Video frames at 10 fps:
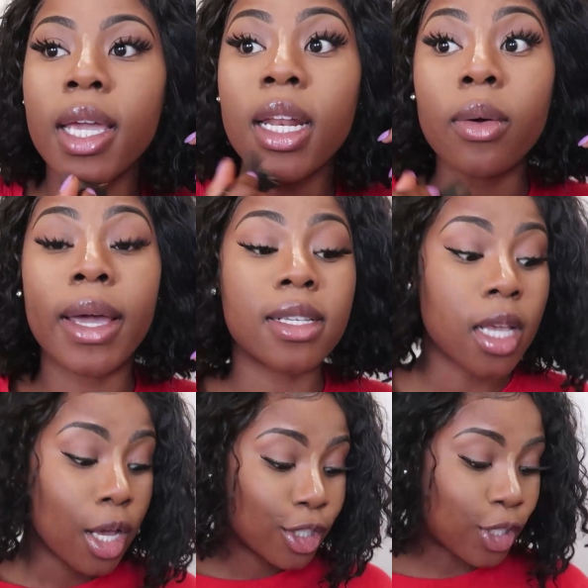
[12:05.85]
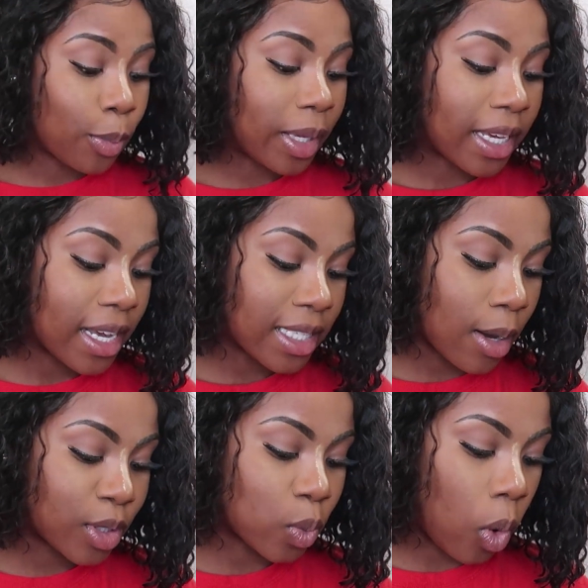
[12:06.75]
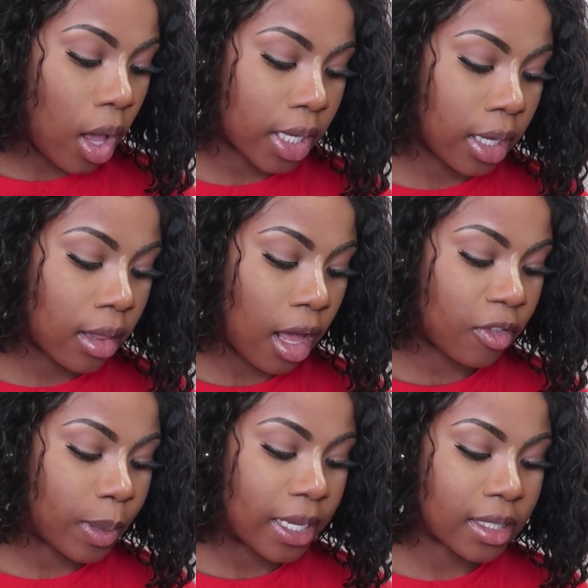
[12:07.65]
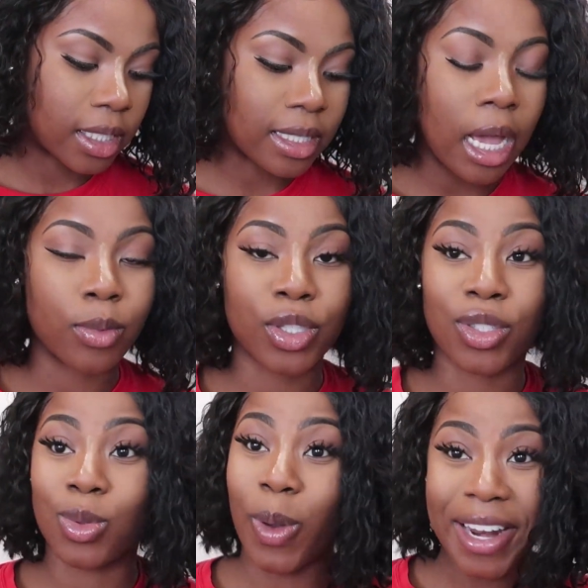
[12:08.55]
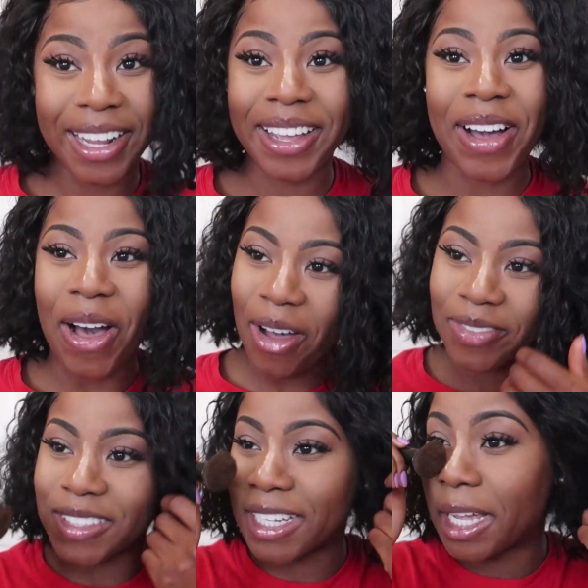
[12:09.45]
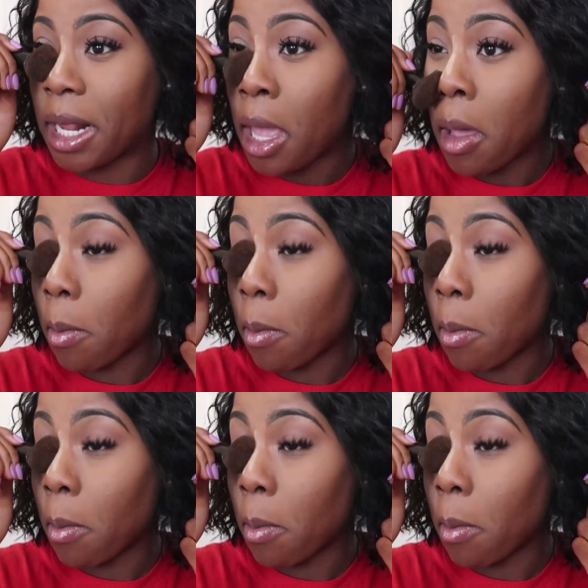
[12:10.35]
Anyways, so because I was walking a lot of places, I was sweating often.